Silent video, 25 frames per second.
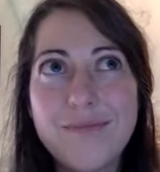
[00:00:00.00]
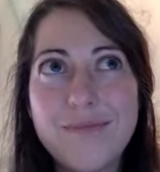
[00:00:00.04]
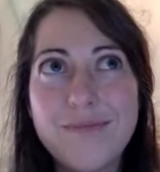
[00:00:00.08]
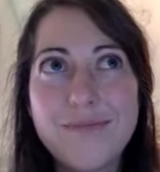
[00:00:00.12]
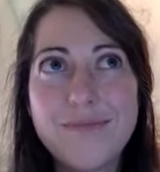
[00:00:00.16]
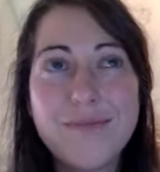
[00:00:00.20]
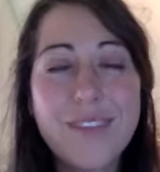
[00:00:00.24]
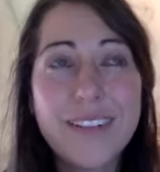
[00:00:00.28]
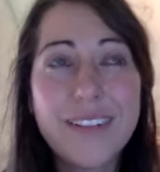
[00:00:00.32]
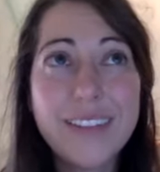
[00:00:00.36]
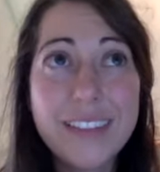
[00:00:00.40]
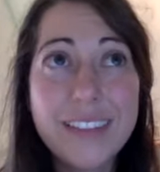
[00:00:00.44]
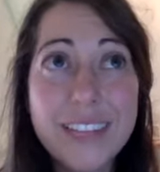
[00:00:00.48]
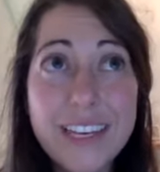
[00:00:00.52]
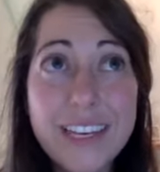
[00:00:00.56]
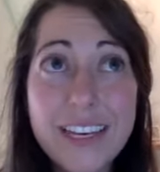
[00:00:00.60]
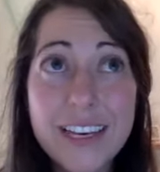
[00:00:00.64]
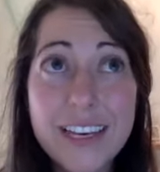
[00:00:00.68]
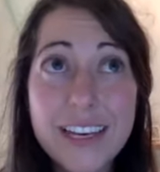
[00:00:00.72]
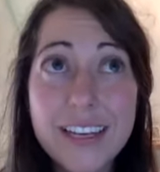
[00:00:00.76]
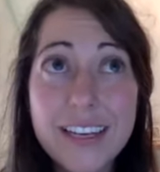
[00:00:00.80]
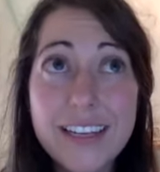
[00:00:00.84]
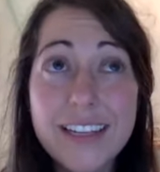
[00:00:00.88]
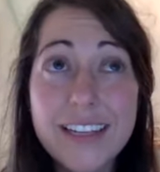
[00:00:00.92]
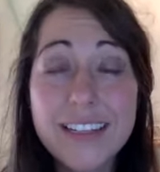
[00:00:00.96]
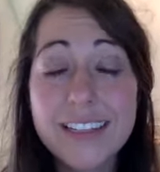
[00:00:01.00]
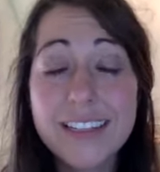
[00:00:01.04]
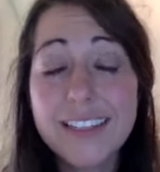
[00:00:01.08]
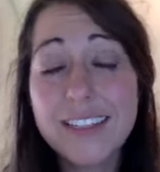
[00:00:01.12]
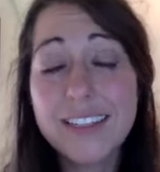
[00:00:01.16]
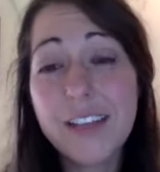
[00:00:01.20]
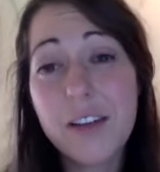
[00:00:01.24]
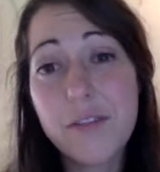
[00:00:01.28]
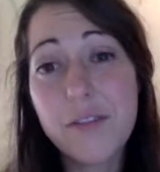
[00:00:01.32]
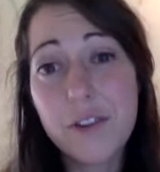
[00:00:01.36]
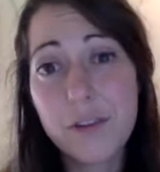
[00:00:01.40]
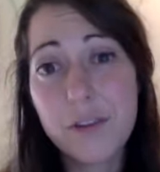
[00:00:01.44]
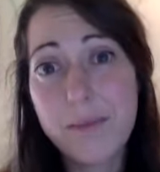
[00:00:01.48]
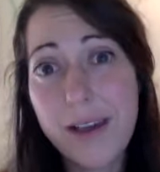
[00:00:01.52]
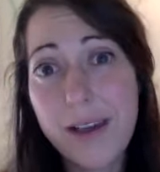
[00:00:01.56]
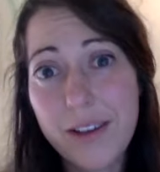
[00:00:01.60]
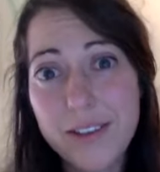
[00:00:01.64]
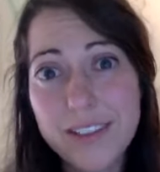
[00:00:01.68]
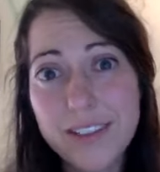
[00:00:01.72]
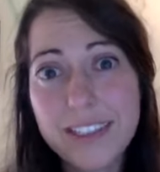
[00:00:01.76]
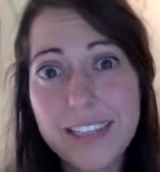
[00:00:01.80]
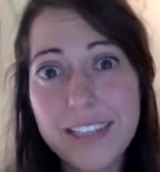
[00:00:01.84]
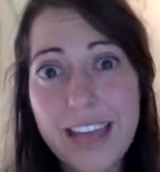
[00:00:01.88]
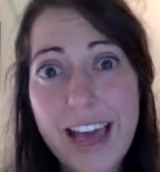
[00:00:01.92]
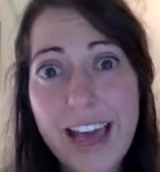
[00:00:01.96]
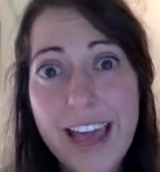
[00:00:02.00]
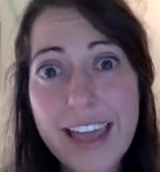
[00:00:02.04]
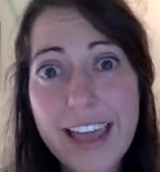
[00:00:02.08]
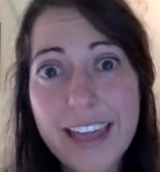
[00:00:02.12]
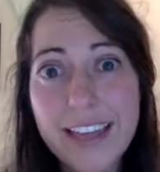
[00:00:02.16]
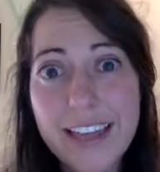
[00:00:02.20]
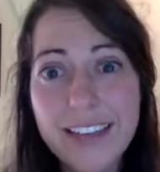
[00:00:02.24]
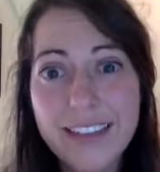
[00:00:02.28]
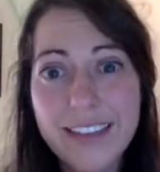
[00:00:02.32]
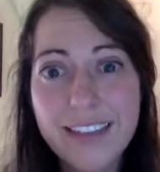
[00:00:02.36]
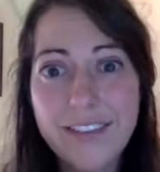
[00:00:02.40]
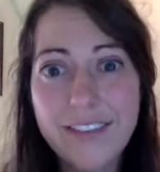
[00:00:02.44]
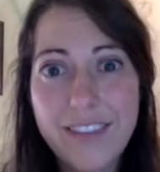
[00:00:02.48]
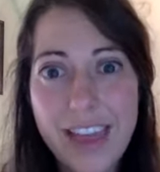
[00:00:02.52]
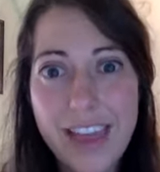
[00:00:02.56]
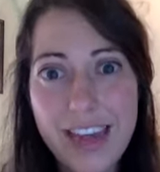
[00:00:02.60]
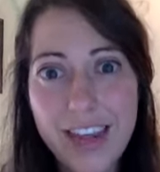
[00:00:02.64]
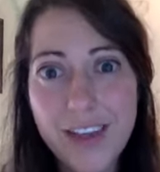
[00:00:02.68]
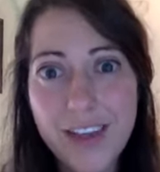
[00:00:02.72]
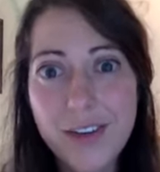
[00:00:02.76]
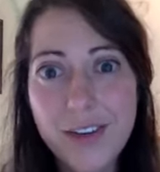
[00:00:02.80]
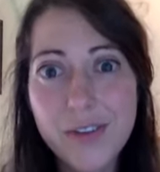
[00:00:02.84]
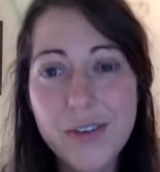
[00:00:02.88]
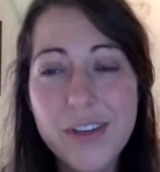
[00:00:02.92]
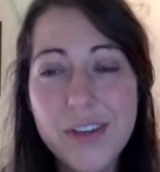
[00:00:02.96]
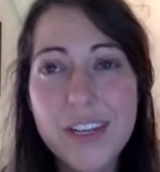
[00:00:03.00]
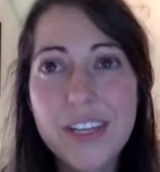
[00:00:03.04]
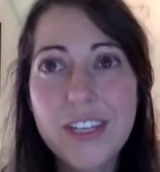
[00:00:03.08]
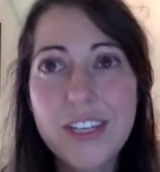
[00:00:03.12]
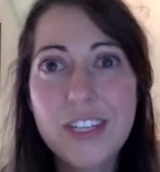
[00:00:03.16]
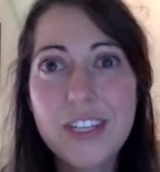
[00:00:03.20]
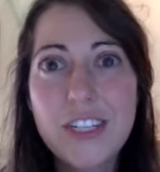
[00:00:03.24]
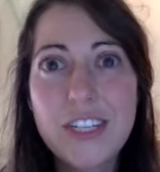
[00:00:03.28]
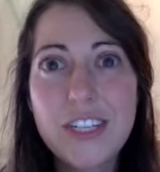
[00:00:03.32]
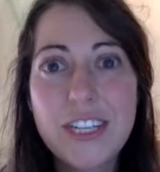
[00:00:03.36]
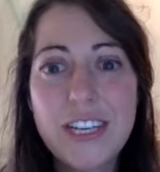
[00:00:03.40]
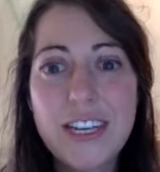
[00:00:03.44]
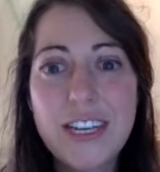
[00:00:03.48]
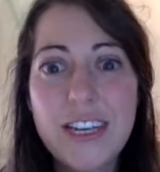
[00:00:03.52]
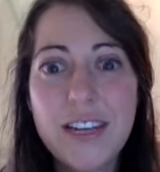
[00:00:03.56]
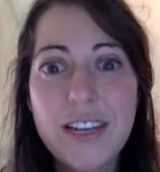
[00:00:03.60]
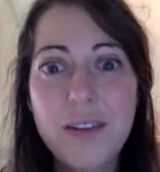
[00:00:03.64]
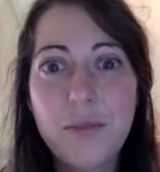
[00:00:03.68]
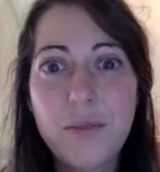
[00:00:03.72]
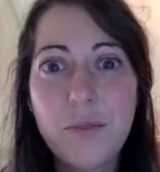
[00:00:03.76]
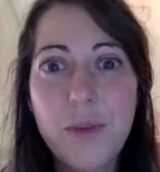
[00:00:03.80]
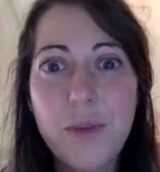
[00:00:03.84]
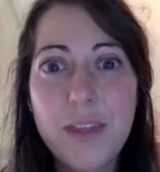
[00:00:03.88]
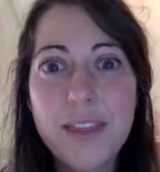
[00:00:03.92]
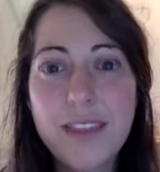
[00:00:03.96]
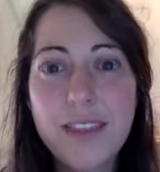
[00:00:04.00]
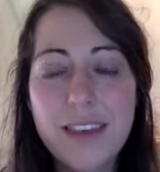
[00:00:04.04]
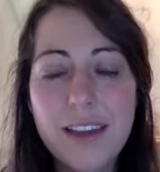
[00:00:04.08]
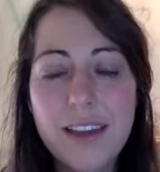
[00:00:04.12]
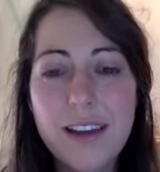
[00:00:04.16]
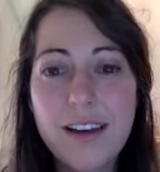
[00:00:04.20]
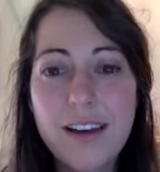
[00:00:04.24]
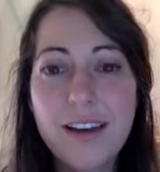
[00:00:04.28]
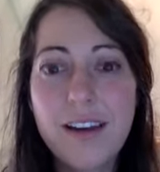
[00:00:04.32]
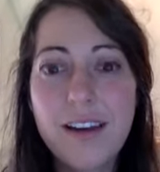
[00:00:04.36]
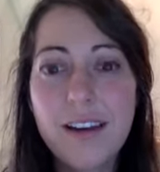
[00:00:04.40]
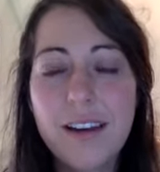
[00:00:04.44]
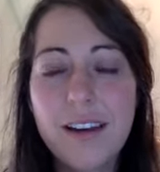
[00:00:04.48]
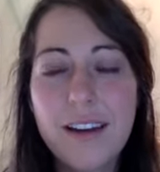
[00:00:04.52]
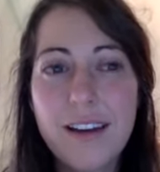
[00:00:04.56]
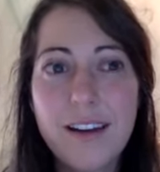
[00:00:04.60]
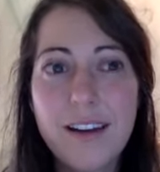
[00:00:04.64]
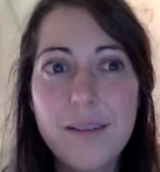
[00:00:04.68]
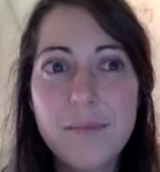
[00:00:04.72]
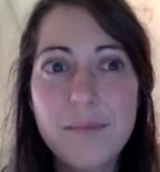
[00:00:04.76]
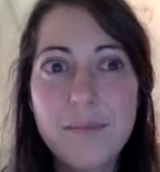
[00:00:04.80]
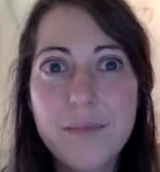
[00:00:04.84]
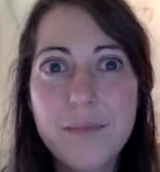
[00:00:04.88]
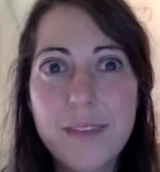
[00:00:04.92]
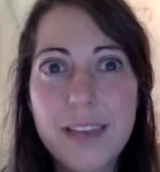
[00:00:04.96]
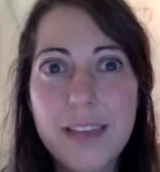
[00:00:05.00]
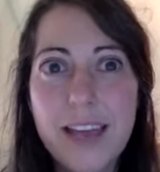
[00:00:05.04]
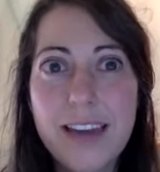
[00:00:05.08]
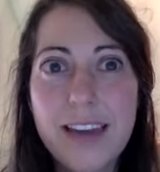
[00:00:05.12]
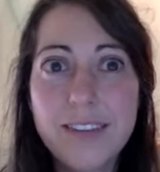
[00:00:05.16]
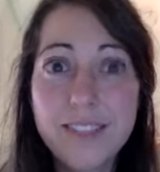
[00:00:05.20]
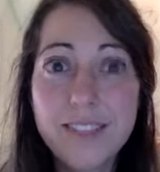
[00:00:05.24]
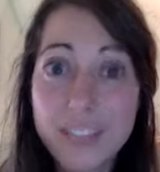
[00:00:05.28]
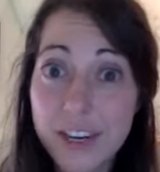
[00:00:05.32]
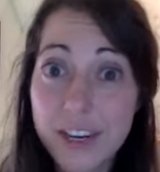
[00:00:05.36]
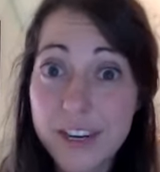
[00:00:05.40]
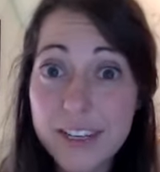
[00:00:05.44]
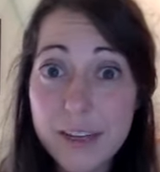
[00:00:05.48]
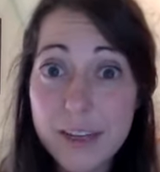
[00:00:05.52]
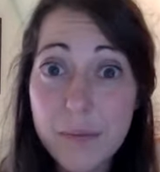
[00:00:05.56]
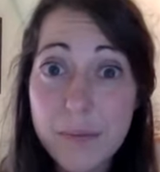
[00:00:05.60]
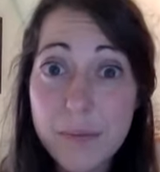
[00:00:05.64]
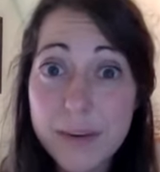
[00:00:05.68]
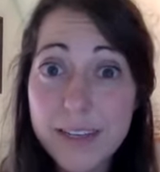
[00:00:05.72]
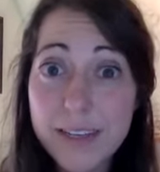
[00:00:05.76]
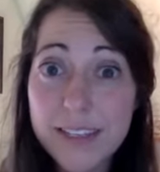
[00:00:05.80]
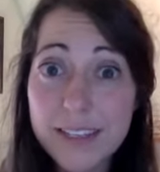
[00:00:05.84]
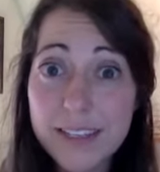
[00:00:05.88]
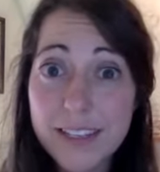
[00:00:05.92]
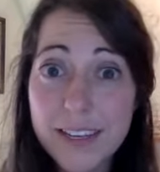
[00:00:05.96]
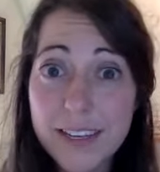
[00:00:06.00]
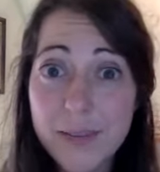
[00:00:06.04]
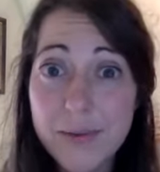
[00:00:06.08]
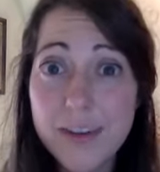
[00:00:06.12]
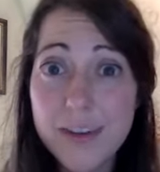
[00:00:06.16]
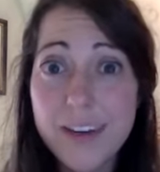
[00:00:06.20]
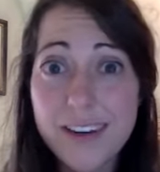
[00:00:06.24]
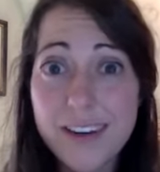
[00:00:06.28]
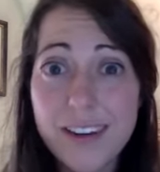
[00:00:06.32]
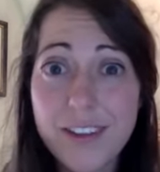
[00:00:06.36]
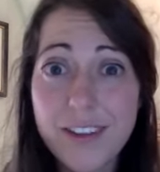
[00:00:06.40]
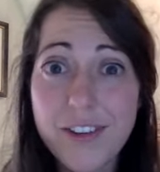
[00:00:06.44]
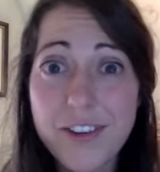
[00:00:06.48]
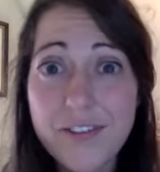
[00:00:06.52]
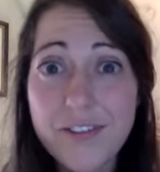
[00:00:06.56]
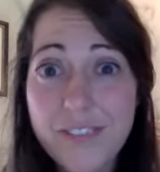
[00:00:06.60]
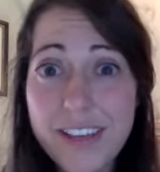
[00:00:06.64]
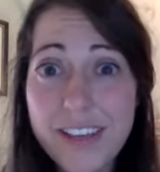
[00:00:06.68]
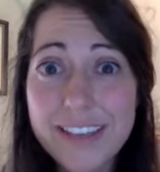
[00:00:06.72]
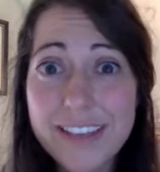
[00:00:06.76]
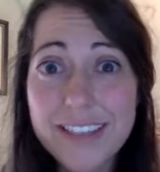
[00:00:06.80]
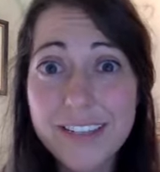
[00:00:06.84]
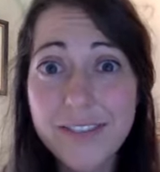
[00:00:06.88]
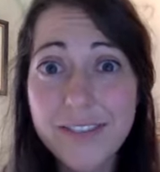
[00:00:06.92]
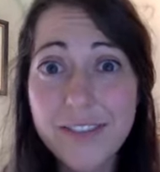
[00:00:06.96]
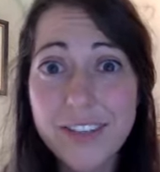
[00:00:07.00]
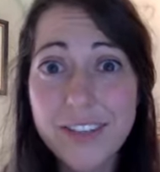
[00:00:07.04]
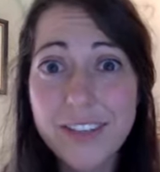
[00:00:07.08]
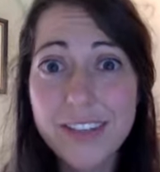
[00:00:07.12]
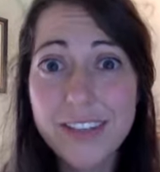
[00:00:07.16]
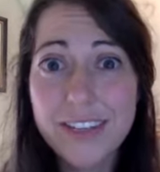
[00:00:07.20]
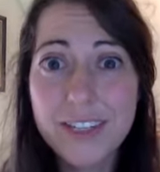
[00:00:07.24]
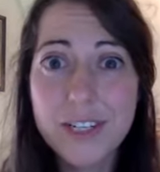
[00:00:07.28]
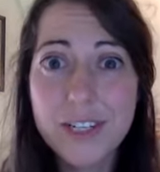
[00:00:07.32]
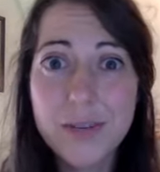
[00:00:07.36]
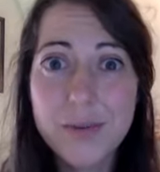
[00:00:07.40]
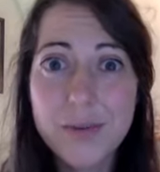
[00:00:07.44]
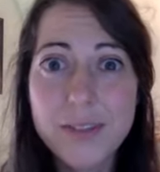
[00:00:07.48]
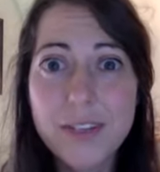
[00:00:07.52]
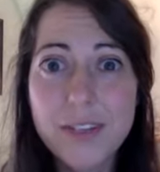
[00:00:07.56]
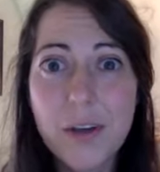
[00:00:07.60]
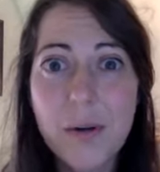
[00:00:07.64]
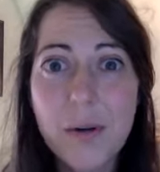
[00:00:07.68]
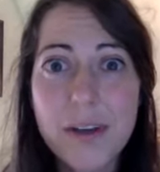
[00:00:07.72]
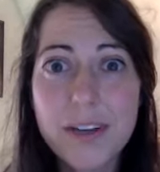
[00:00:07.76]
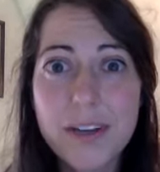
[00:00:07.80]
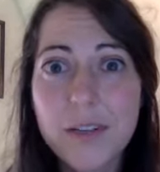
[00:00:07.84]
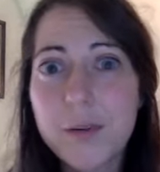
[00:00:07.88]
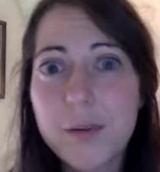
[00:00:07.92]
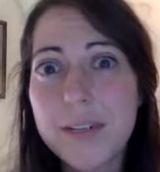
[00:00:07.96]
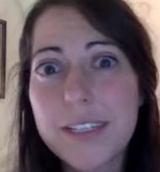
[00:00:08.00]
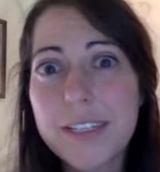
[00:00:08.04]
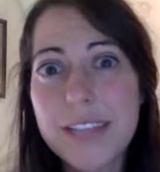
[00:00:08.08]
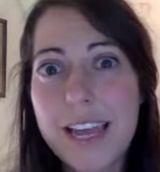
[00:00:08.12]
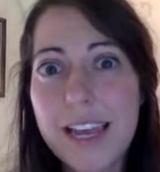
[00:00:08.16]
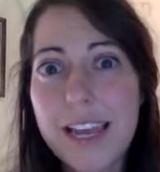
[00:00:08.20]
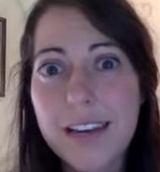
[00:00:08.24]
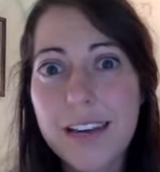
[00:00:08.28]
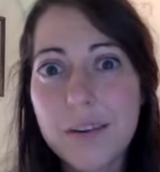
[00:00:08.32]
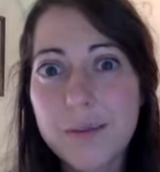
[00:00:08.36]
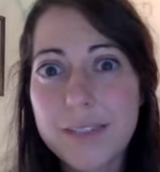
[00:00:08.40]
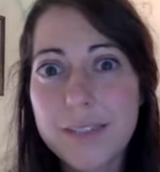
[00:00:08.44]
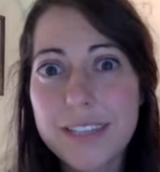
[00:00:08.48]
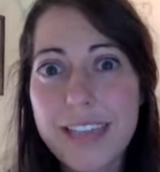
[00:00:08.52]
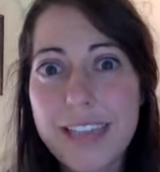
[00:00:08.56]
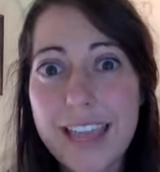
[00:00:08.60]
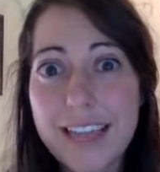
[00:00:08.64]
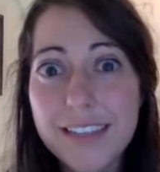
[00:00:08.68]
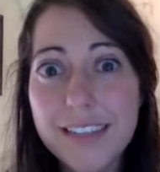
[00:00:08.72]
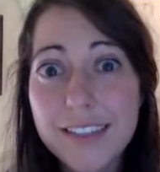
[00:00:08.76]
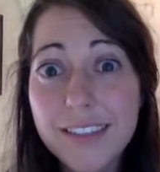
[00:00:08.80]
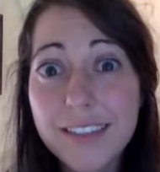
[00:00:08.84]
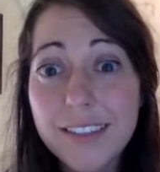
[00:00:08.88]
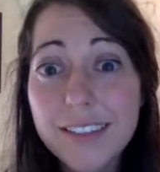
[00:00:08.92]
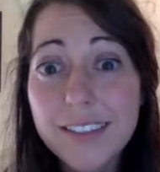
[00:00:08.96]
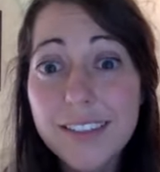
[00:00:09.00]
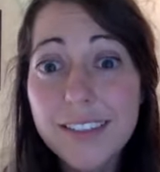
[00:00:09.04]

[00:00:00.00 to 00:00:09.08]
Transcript: Leah discovered Mountain Sky, the venue. She went there kind of serendipitously when another festival that she was going to attend was canceled.